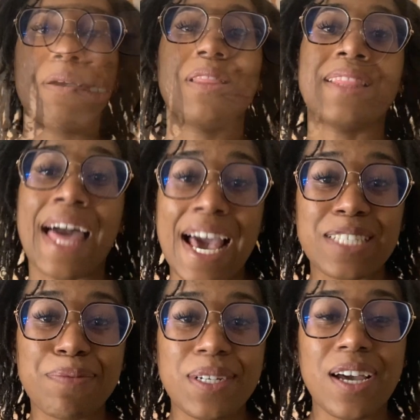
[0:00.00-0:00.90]

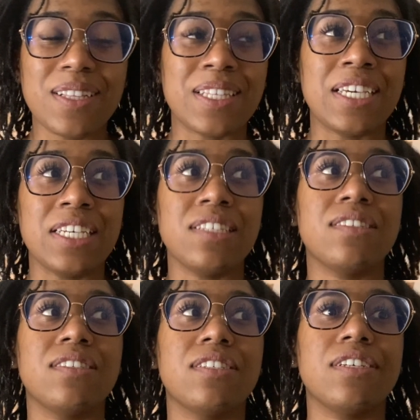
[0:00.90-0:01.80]
Last but not
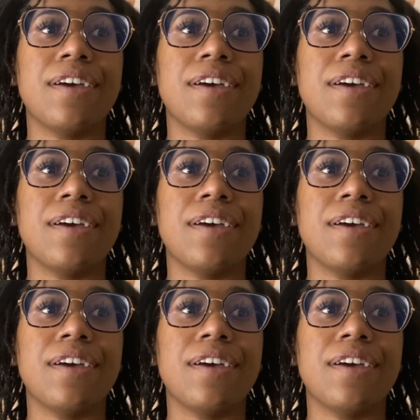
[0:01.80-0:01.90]
least,